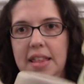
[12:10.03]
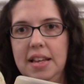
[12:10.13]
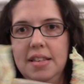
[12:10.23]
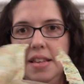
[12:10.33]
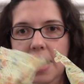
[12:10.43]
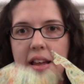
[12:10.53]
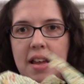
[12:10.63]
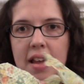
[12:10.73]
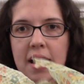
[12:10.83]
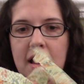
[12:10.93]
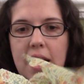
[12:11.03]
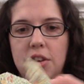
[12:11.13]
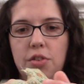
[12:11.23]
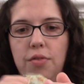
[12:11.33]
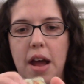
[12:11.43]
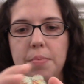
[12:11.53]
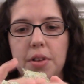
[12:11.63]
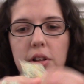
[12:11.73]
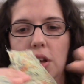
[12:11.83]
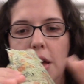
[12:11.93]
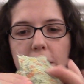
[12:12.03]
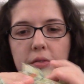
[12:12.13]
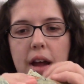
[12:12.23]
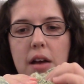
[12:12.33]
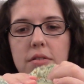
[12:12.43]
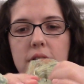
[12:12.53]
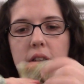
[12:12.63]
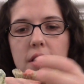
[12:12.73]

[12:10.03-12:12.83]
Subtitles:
this and you wrap the cloth around,